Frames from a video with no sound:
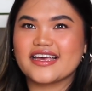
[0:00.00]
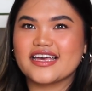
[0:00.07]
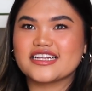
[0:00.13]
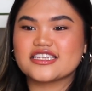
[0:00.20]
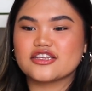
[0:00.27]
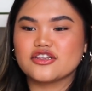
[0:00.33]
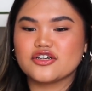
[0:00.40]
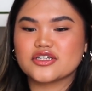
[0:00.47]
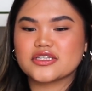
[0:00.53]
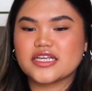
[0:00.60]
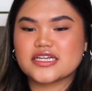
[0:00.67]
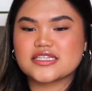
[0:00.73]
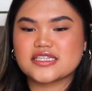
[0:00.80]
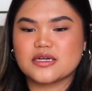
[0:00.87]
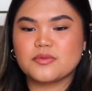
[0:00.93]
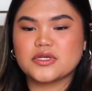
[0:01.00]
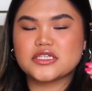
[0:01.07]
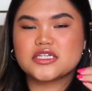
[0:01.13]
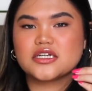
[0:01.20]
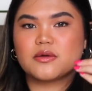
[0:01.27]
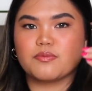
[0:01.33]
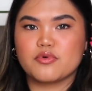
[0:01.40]
it looked like someone
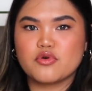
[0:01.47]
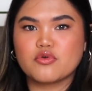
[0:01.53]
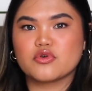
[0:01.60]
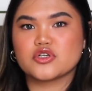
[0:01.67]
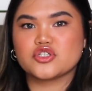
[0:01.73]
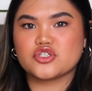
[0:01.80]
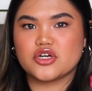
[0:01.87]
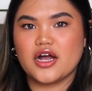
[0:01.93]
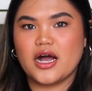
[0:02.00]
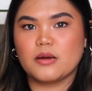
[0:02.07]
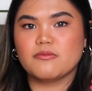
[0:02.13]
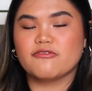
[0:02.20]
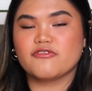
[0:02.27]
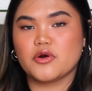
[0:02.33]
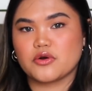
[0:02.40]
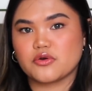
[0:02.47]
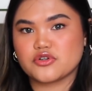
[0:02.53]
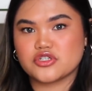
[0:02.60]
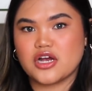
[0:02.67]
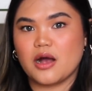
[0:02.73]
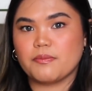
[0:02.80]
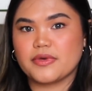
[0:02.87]
did a poor job
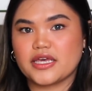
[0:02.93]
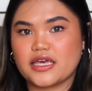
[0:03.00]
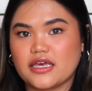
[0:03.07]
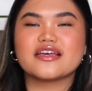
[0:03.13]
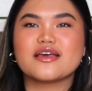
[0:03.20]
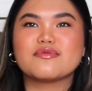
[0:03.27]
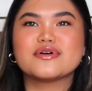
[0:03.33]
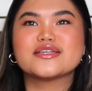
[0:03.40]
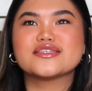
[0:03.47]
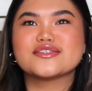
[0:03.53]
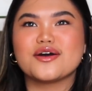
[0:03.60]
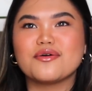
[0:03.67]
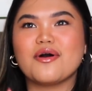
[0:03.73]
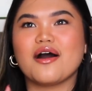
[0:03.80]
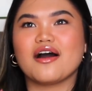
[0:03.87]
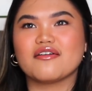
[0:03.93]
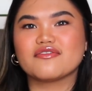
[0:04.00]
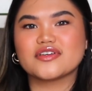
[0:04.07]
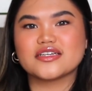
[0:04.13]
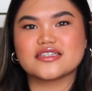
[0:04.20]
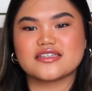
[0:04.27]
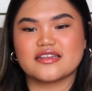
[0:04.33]
photoshopping it. It was so
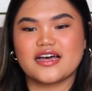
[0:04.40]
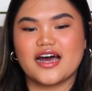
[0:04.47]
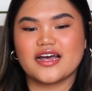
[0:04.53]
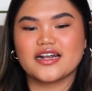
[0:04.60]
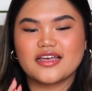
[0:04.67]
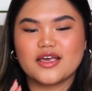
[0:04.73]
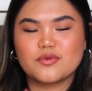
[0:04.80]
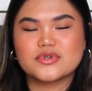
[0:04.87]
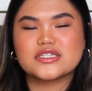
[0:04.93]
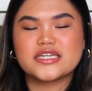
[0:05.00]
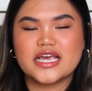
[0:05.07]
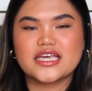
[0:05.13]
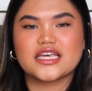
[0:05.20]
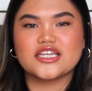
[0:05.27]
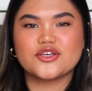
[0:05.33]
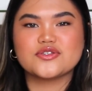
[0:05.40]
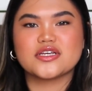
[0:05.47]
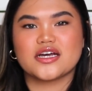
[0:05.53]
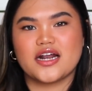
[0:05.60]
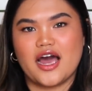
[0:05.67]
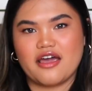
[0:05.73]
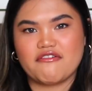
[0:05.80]
obvious that it was taken
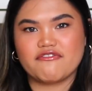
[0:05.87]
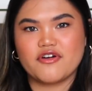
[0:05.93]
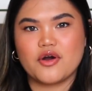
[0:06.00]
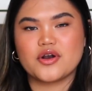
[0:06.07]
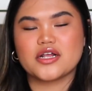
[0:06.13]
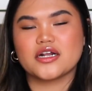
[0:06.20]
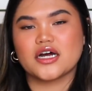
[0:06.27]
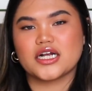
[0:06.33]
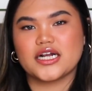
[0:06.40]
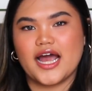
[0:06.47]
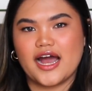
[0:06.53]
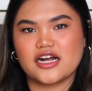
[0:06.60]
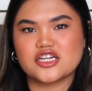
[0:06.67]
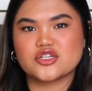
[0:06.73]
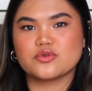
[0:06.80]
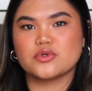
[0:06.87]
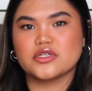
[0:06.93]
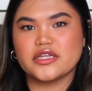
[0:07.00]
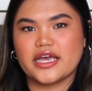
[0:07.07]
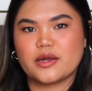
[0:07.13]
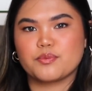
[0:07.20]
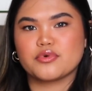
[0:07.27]
using an iPhone and not an actual
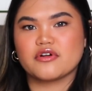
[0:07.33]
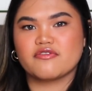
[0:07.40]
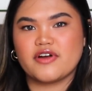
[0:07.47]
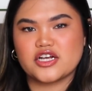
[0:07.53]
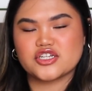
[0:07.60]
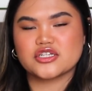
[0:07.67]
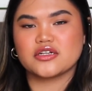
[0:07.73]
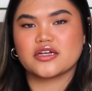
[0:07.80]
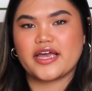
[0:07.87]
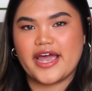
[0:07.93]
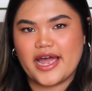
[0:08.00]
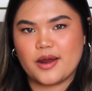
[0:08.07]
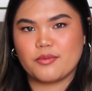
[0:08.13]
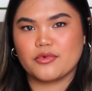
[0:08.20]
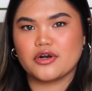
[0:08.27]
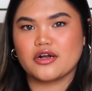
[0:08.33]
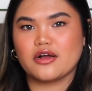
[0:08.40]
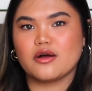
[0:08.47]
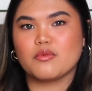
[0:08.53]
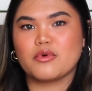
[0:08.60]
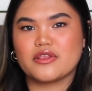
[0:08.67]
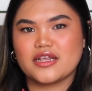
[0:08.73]
like professional
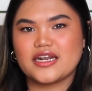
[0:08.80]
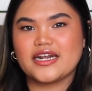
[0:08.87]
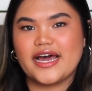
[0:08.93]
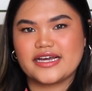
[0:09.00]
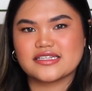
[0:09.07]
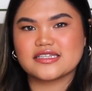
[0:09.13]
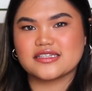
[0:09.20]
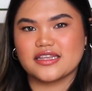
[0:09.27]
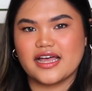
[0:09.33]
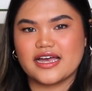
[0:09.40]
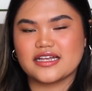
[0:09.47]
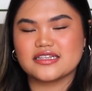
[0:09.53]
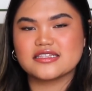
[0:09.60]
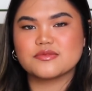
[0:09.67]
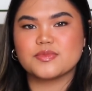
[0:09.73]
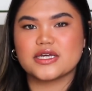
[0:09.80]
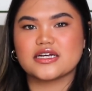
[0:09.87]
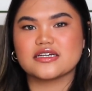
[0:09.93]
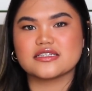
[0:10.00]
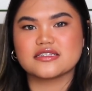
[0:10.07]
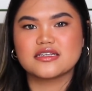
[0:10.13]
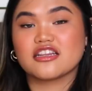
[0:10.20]
camera with a nice lens,
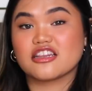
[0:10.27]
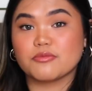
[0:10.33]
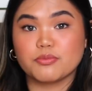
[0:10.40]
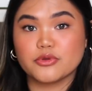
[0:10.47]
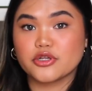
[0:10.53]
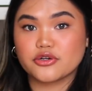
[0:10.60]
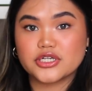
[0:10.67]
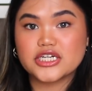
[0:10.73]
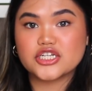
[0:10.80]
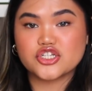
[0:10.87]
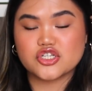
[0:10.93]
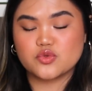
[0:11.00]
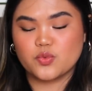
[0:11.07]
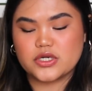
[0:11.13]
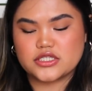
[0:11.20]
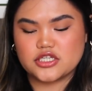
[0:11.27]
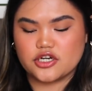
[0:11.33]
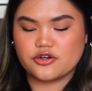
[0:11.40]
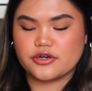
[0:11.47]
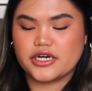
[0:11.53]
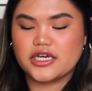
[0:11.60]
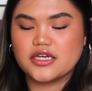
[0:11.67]
because the blurring just
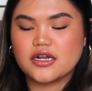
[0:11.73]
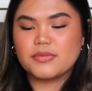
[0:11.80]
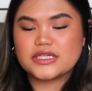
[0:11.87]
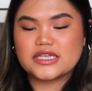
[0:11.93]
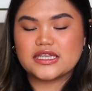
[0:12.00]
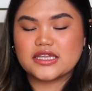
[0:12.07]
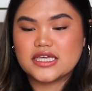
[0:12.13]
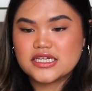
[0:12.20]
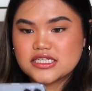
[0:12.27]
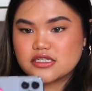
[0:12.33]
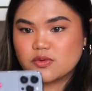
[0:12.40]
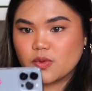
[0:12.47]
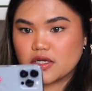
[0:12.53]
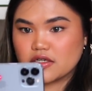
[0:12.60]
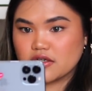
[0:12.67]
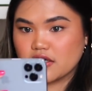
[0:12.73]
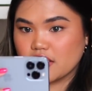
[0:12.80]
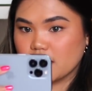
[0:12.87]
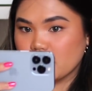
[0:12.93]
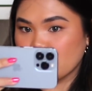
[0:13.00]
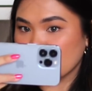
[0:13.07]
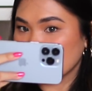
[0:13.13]
wasn't great. But this one,
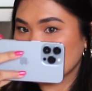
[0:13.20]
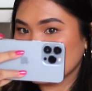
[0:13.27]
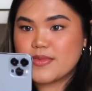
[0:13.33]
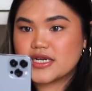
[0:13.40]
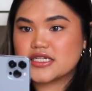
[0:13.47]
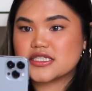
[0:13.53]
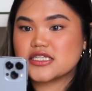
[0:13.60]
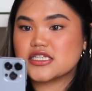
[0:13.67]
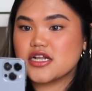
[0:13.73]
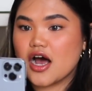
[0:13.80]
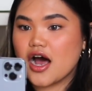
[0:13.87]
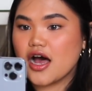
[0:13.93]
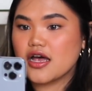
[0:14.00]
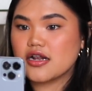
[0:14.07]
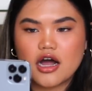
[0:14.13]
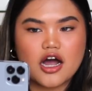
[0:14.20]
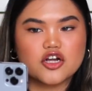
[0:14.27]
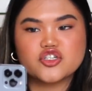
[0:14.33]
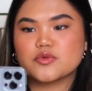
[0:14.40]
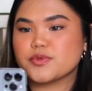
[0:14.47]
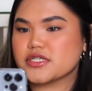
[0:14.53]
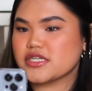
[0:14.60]
girl, I mean, it's not
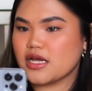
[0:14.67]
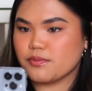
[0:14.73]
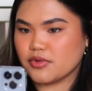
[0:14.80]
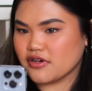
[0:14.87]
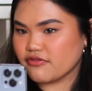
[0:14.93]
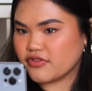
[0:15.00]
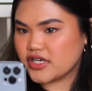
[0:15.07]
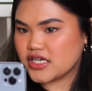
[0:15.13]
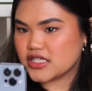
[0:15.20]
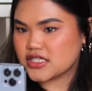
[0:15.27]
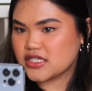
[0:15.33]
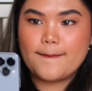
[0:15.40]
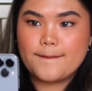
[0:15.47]
100% perfect,